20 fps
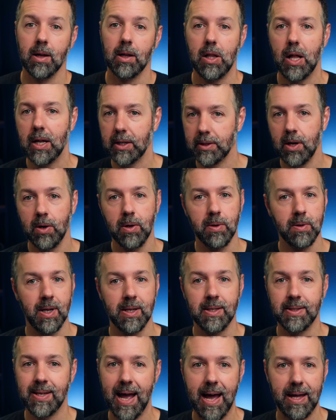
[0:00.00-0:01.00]
Claude Code
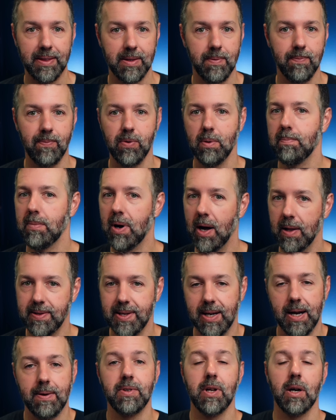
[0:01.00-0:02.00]
has had them for
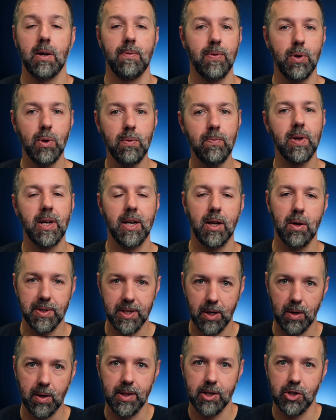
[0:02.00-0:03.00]
months, and I've done a few
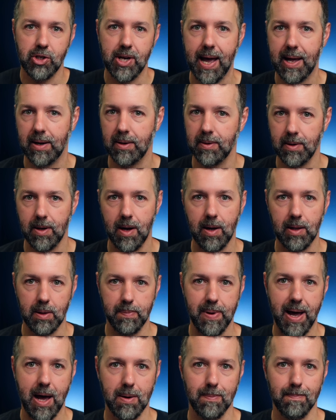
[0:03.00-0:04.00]
videos here on the channel all
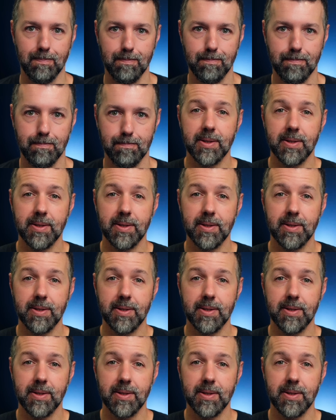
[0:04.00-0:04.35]
about them.